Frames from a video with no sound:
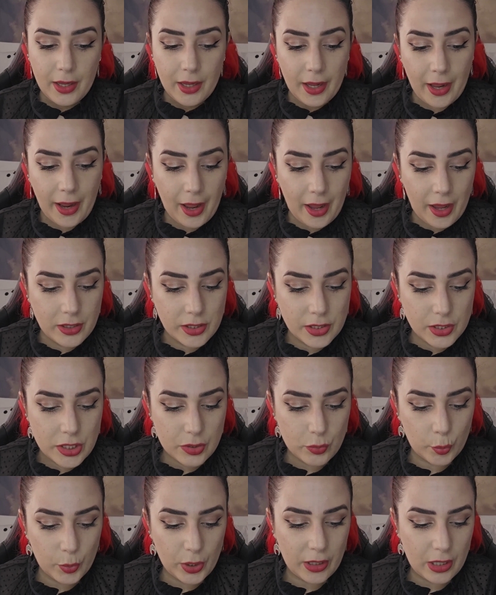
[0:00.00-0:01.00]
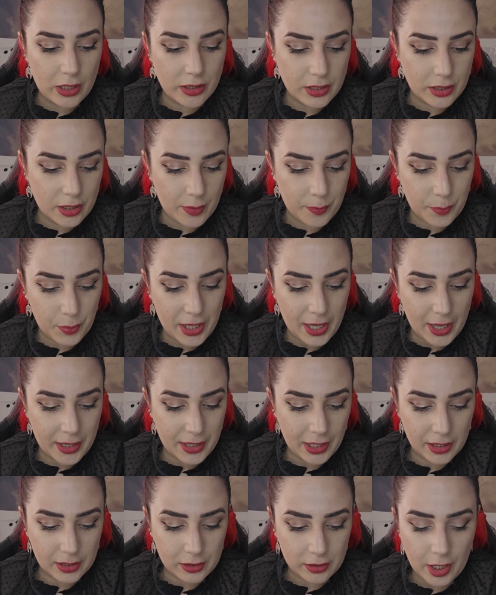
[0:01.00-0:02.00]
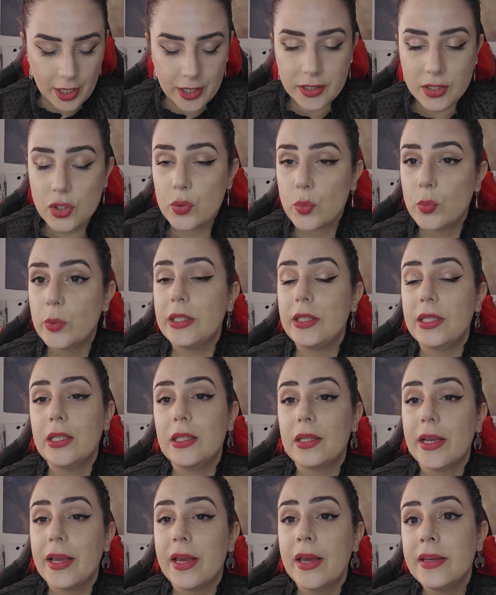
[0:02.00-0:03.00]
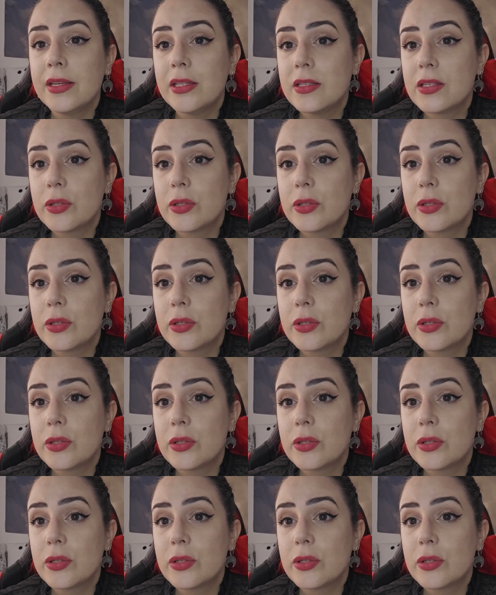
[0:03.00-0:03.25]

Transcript: And we ended up getting lunch really late.